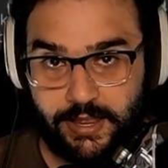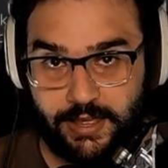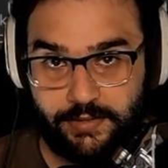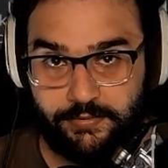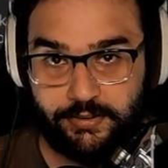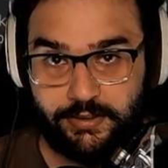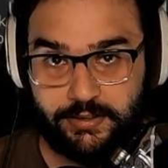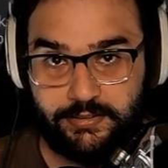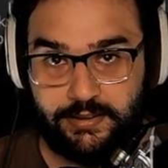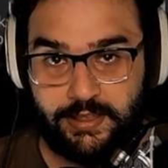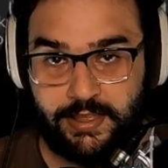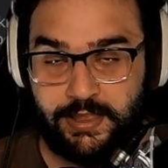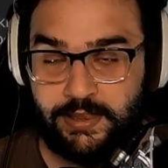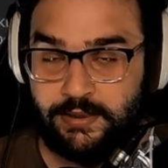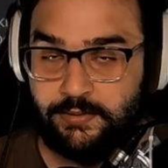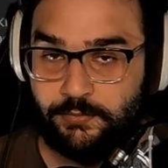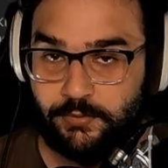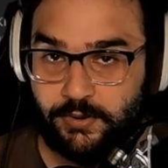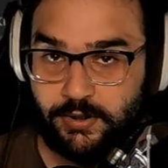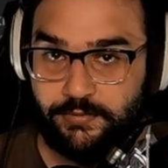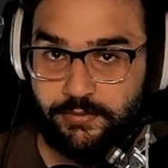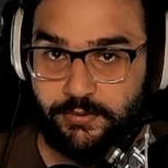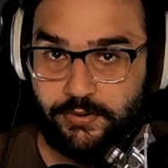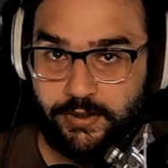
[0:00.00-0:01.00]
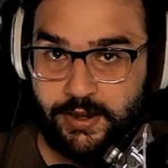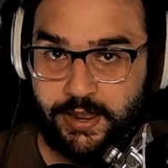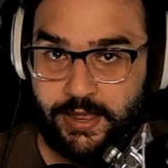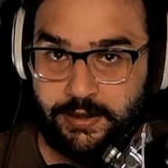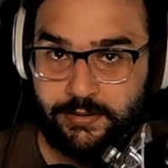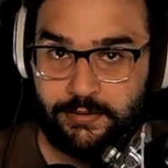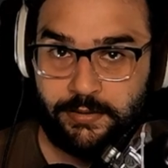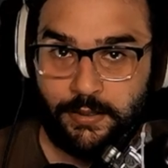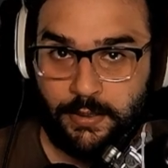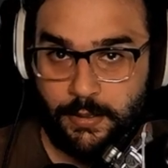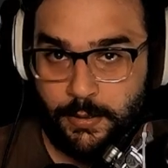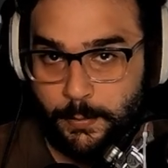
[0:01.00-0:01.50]
Have a good day wherever you're
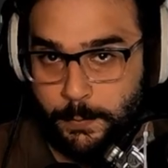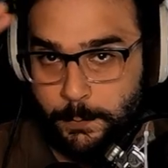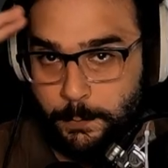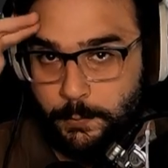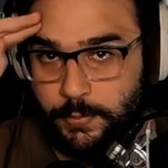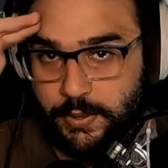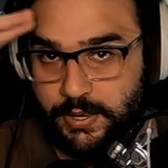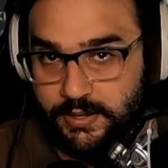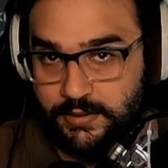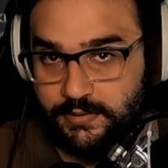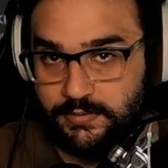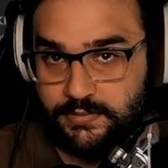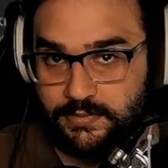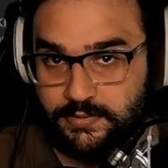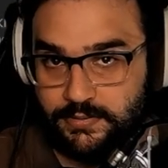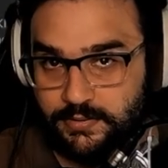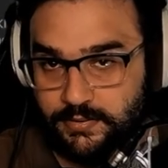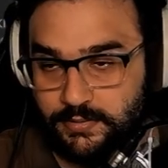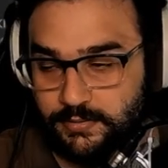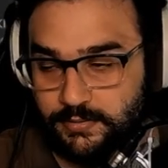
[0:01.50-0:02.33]
at. Peace.